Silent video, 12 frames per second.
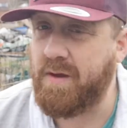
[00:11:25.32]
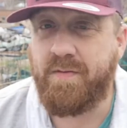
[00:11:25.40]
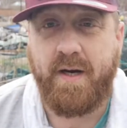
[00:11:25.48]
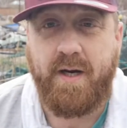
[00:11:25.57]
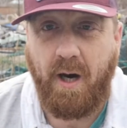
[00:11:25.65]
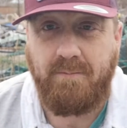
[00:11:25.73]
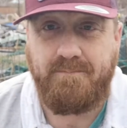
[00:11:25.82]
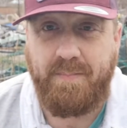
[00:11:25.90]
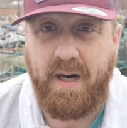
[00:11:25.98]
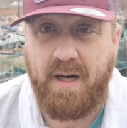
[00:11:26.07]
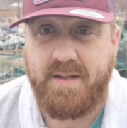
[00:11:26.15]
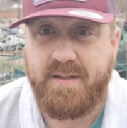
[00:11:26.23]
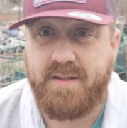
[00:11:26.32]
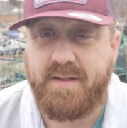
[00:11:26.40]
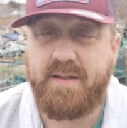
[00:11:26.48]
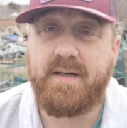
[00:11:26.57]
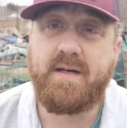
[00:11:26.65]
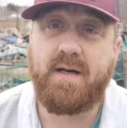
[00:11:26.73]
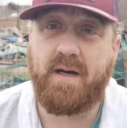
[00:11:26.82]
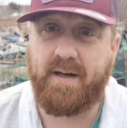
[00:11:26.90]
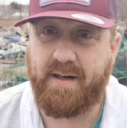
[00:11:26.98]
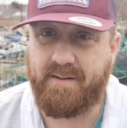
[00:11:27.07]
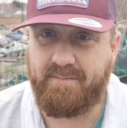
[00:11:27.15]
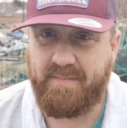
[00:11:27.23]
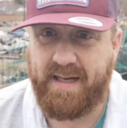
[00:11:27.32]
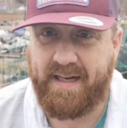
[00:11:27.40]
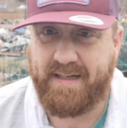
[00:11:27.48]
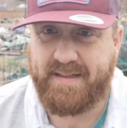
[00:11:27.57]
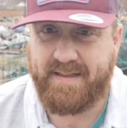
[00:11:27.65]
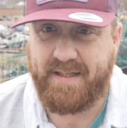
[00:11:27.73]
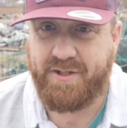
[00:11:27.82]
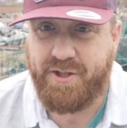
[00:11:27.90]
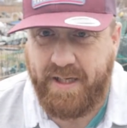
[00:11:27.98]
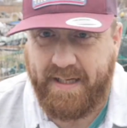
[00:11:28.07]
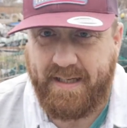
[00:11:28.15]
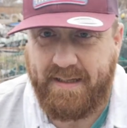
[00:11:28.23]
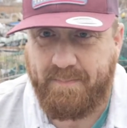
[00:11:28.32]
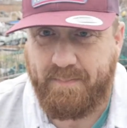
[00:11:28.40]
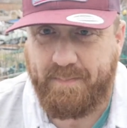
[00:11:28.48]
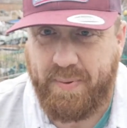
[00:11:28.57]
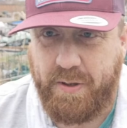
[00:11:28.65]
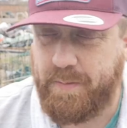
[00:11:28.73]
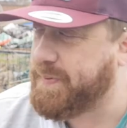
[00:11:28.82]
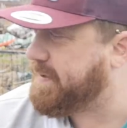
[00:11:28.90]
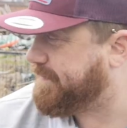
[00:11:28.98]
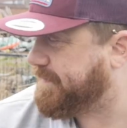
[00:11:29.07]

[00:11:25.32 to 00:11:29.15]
the compost, I'm going to mix the chicken poop,